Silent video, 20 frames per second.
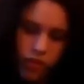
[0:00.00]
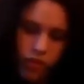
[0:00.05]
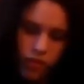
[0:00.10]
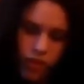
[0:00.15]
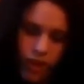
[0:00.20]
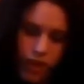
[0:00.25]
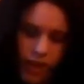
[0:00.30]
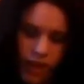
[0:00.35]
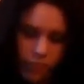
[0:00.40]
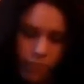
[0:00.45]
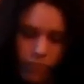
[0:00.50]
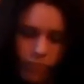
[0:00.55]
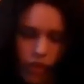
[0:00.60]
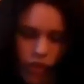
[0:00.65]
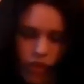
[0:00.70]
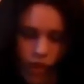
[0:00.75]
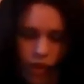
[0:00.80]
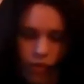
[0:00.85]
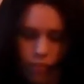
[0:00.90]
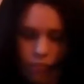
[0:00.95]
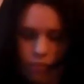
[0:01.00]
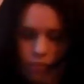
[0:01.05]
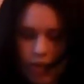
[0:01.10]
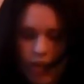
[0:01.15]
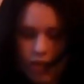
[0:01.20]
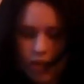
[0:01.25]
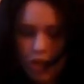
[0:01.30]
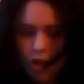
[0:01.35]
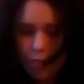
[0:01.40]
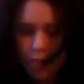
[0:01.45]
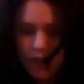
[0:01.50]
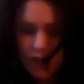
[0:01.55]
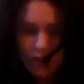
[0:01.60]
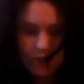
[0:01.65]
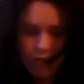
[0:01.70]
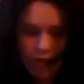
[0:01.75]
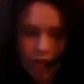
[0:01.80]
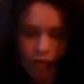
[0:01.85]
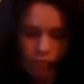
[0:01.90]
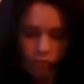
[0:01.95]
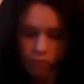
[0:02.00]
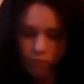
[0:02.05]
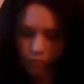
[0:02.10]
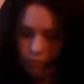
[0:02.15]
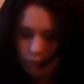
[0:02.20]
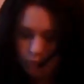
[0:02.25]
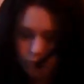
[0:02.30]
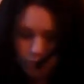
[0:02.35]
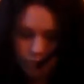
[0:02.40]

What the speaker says: tricky. So there's two pieces of foam